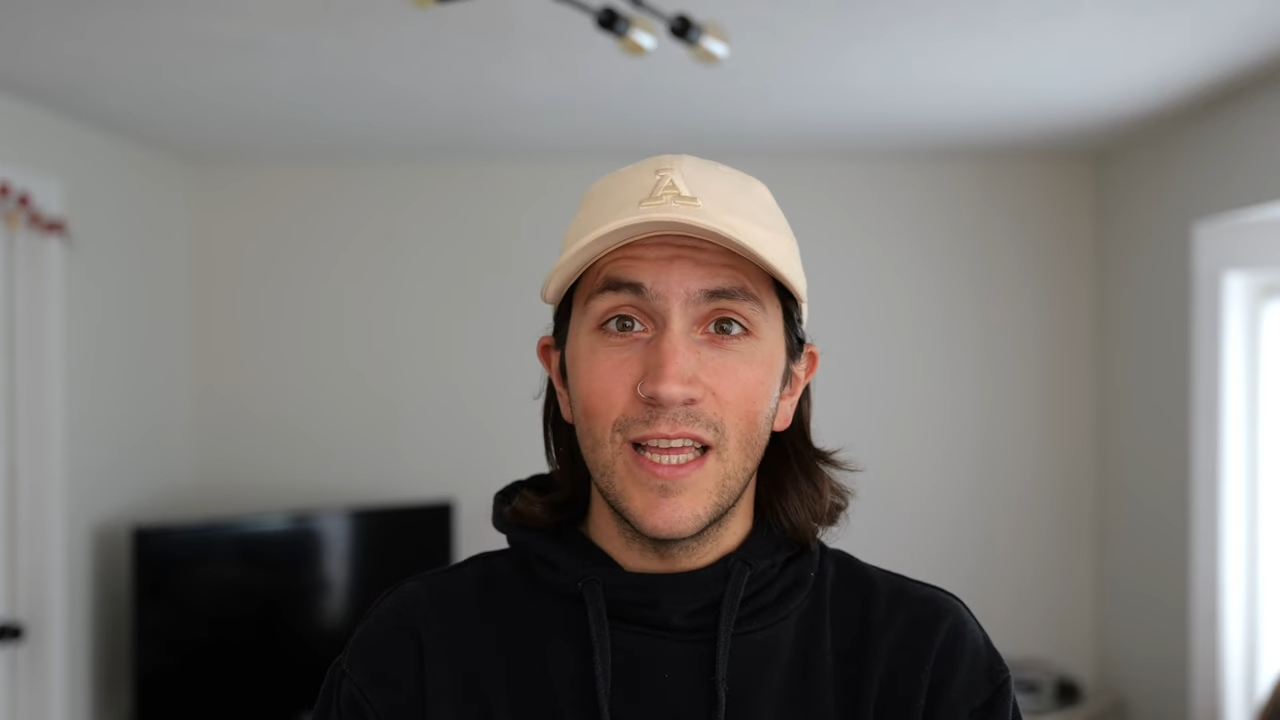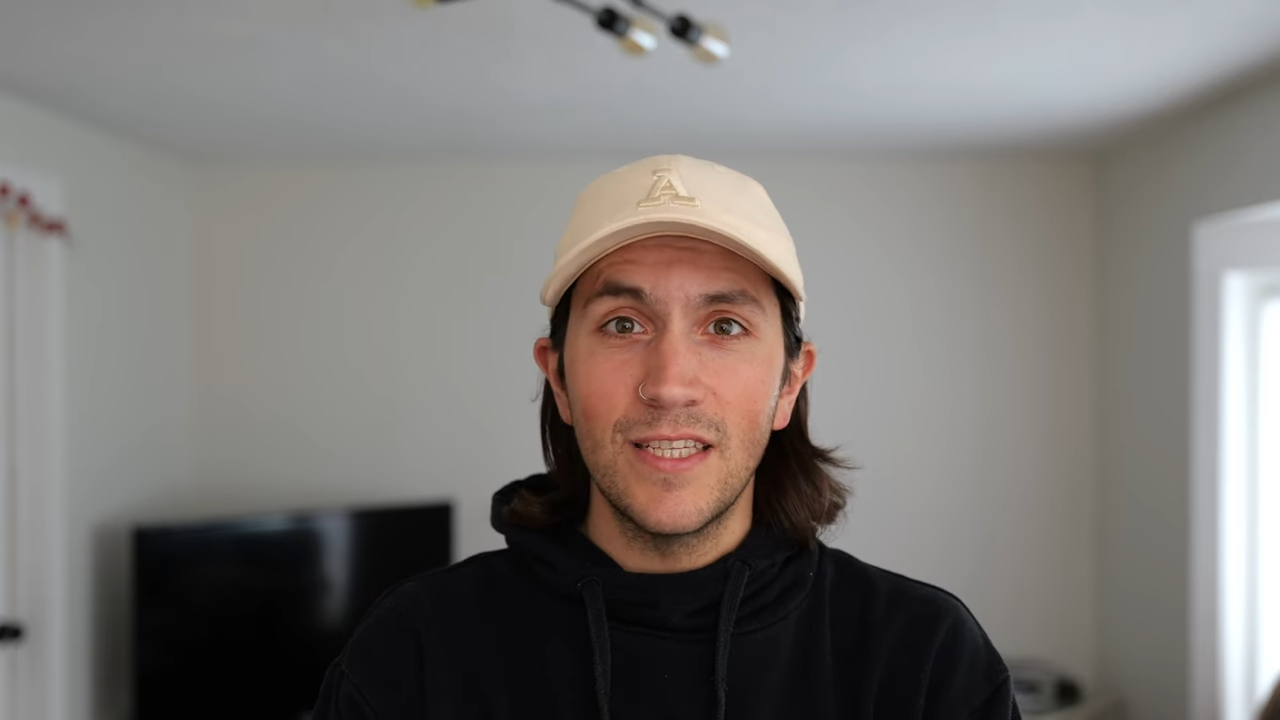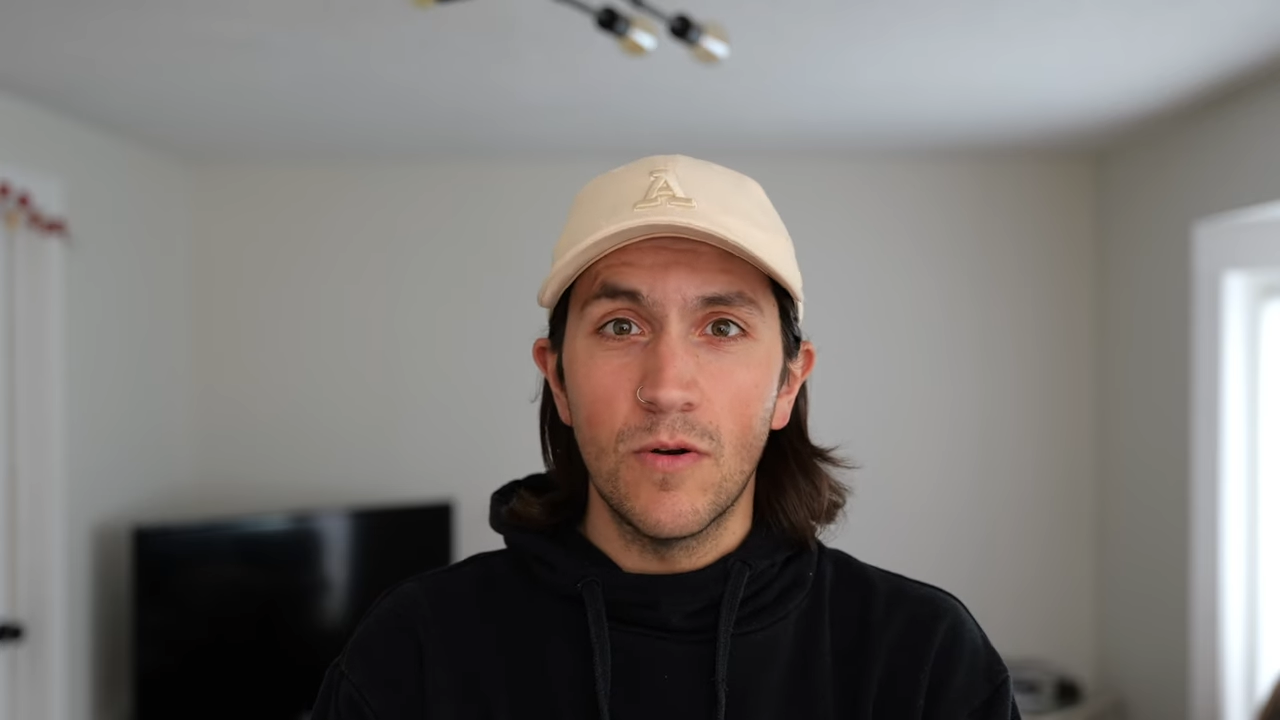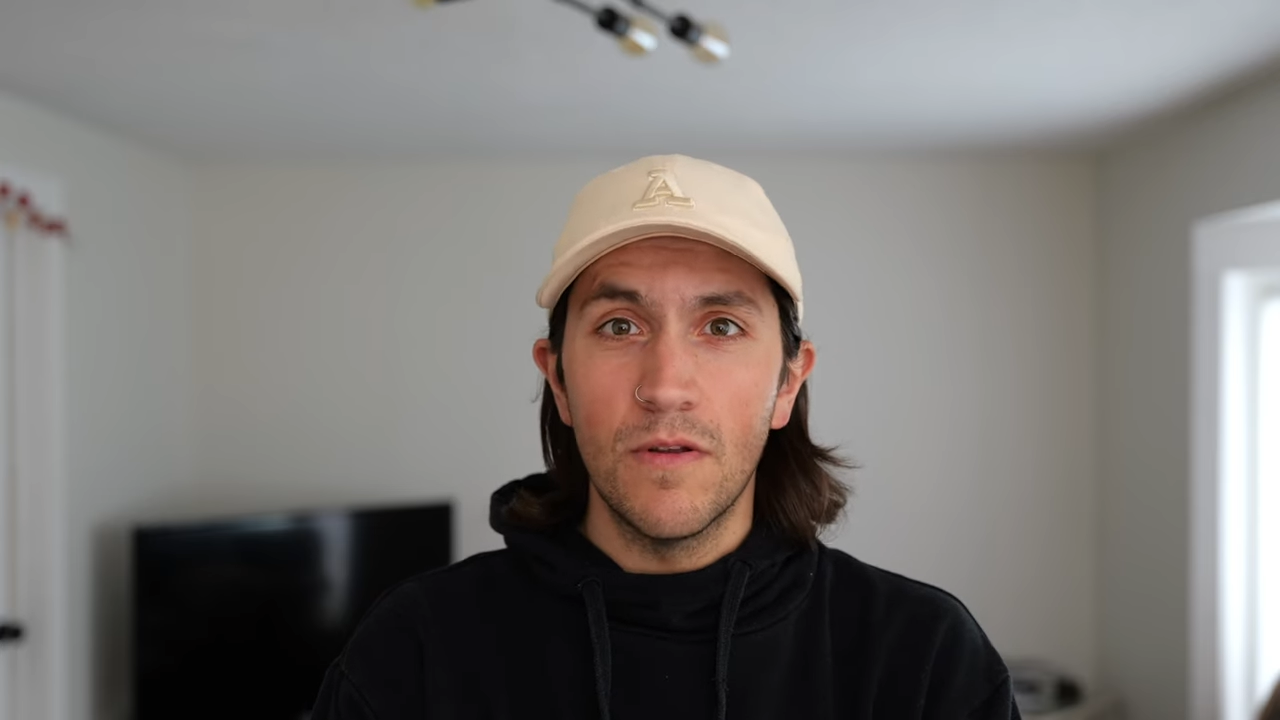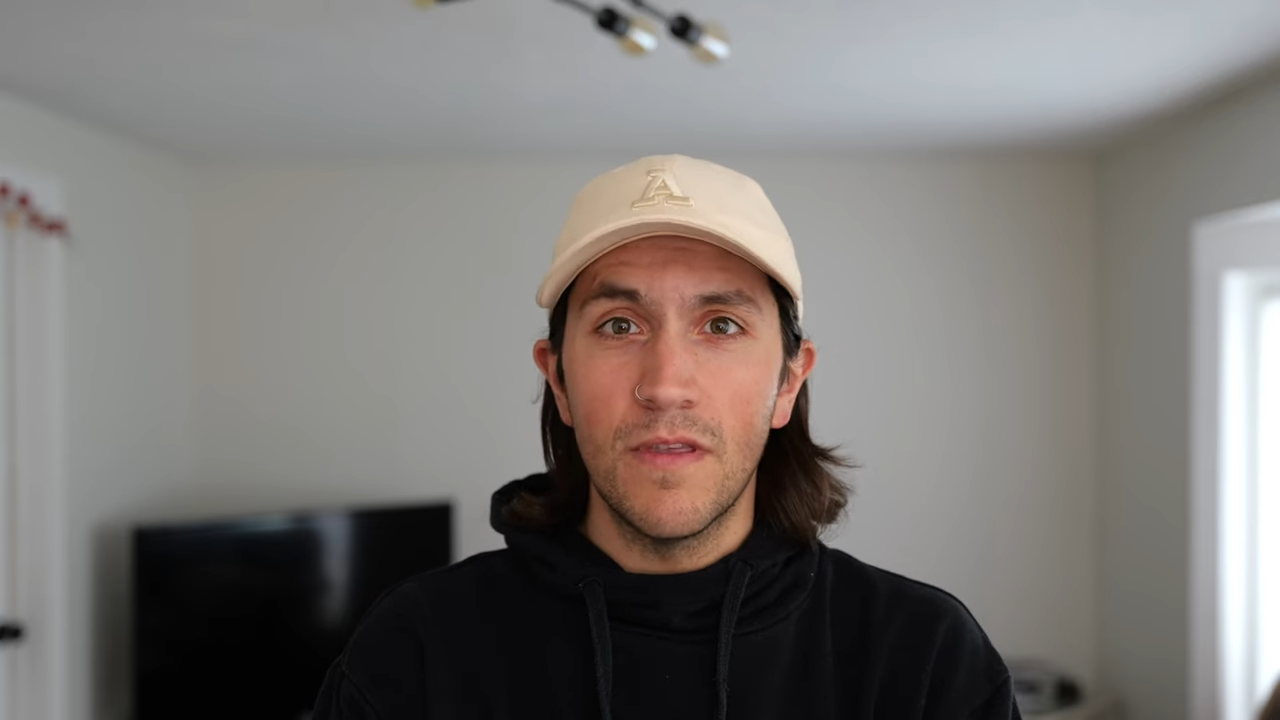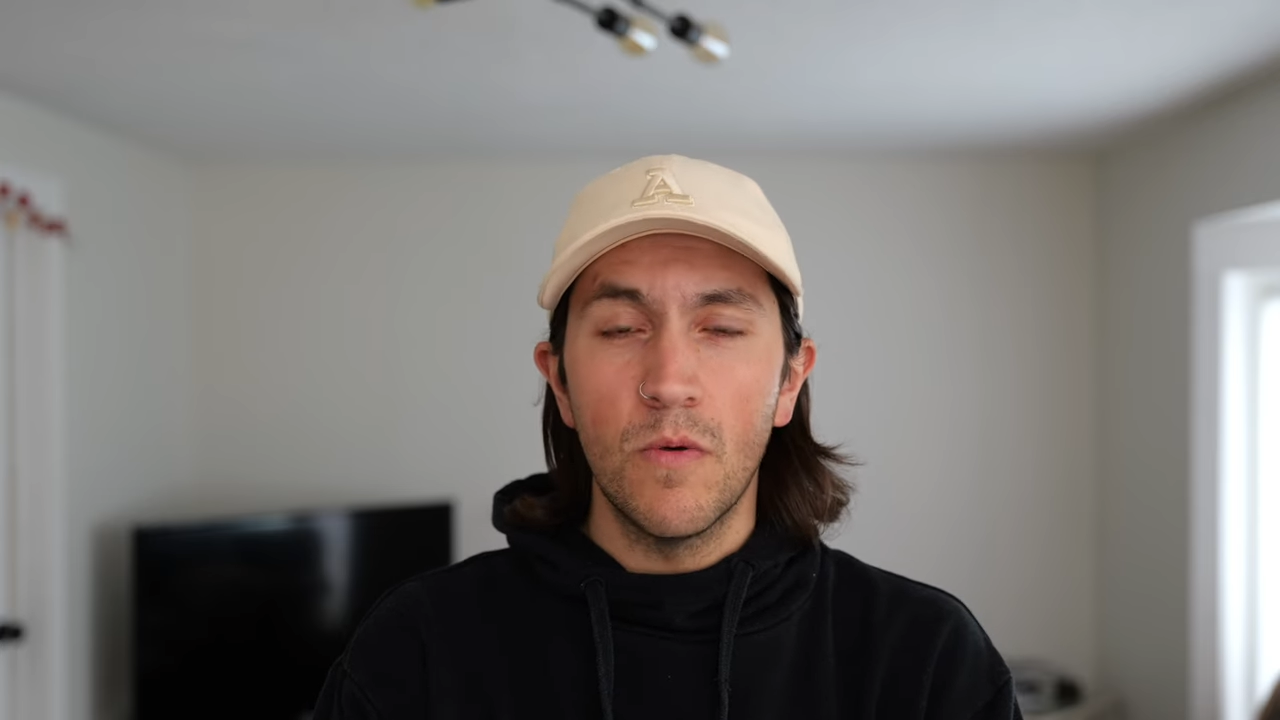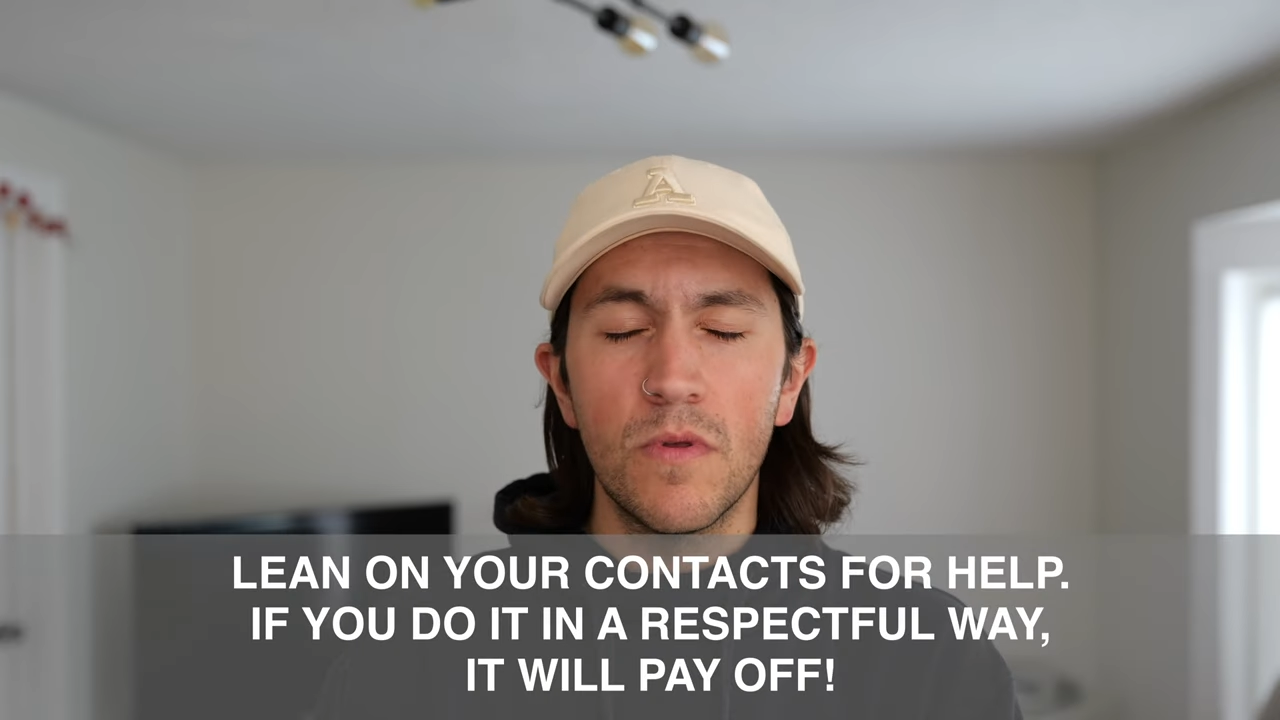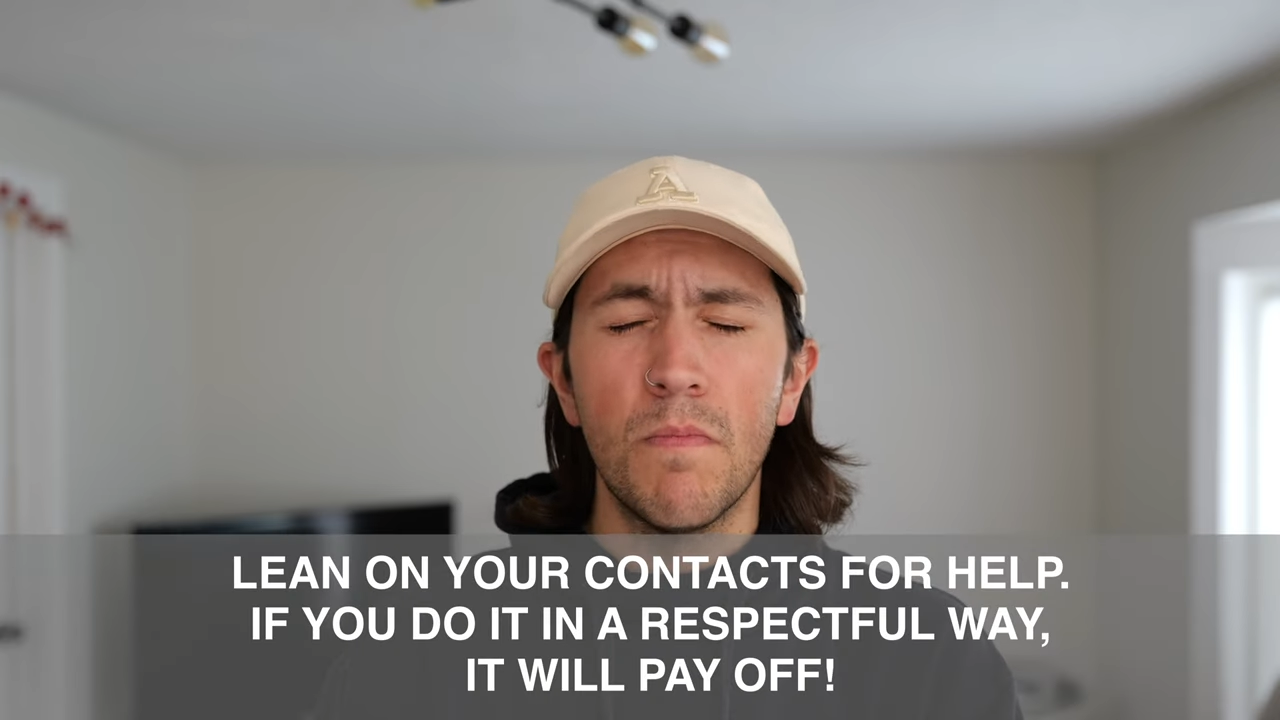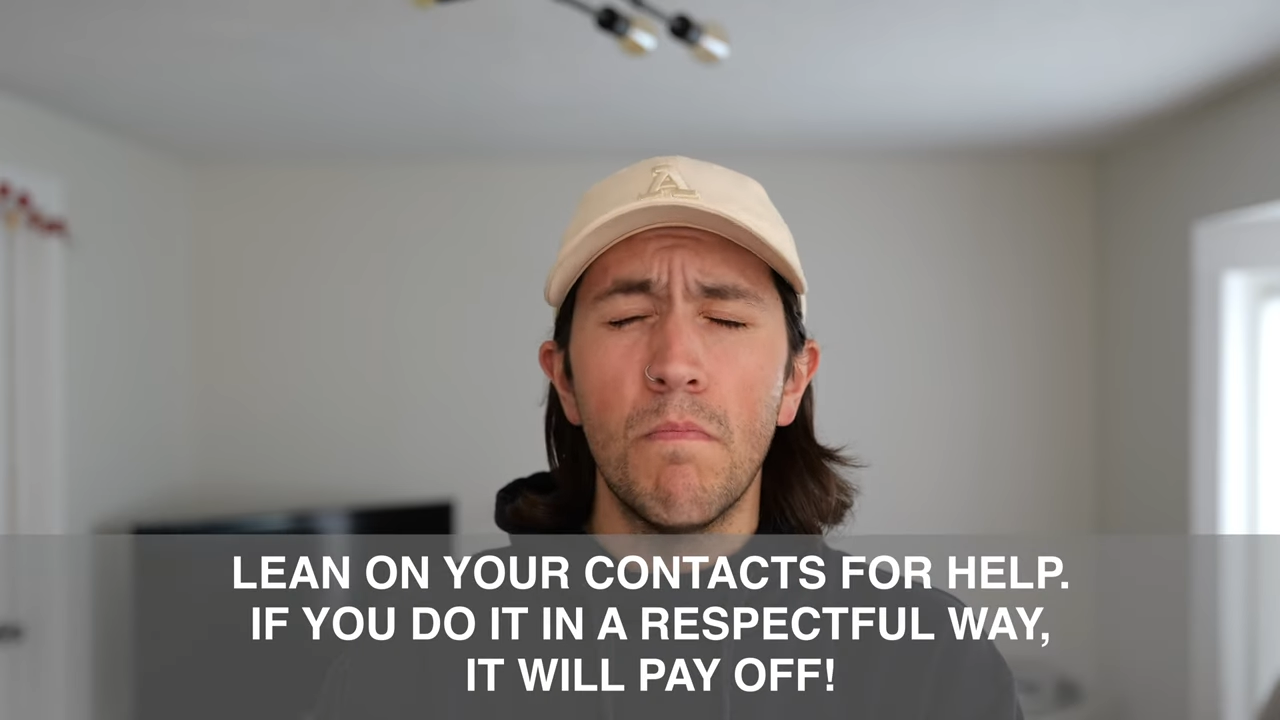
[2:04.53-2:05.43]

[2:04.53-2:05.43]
that sort of thing with